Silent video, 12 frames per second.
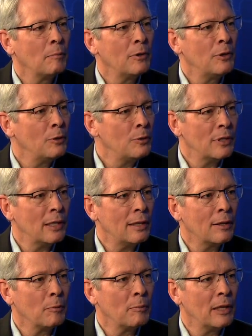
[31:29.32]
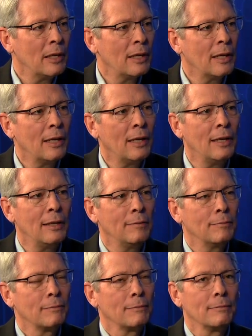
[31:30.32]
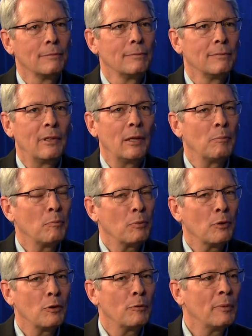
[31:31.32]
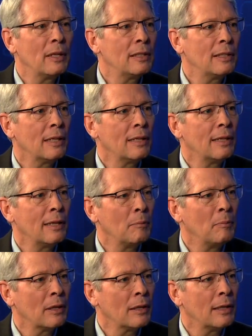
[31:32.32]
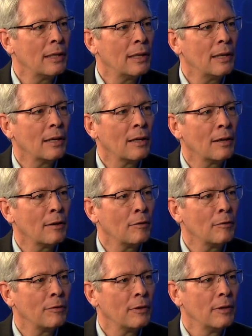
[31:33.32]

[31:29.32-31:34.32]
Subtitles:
Do you see there being any improvement in the ability of